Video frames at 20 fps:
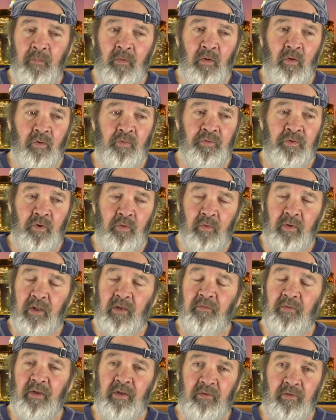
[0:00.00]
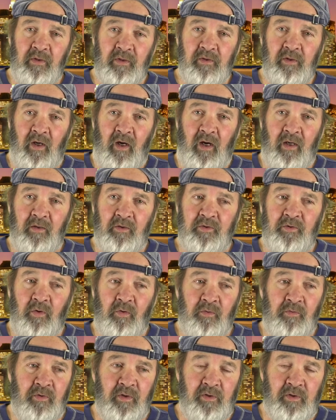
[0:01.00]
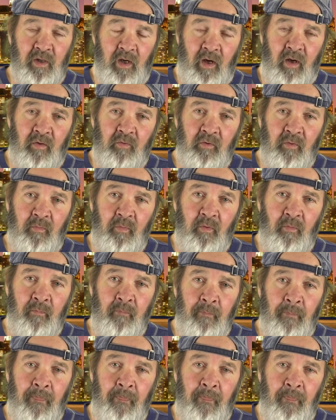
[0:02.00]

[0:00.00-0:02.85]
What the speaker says: or do anything dishonest or dishonorable.